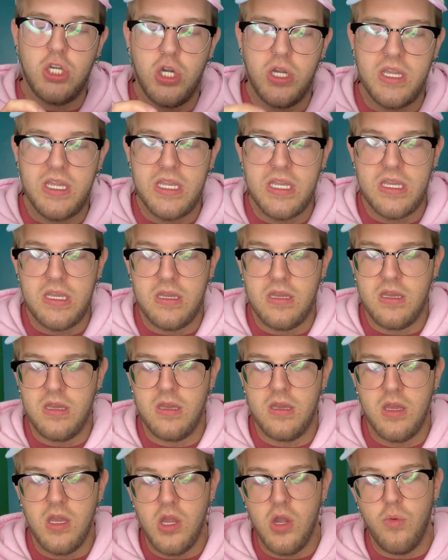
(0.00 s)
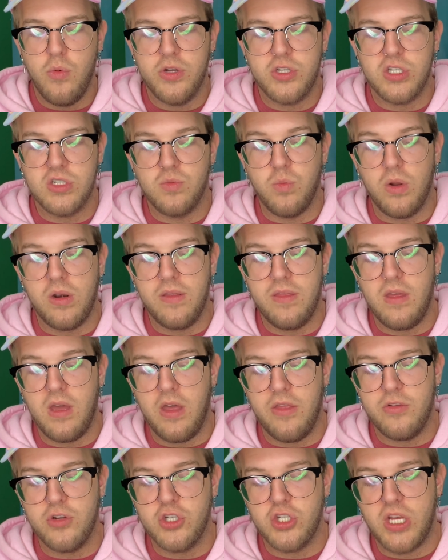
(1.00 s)
Cookie, which is one of the
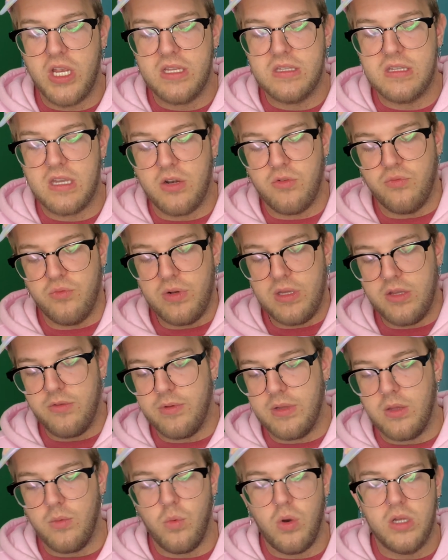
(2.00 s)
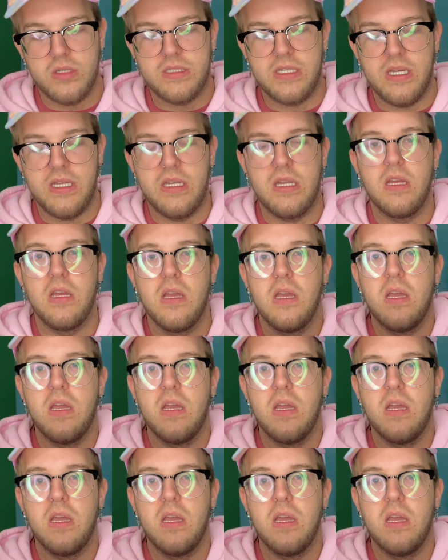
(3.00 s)
other shades that I really, really wanted.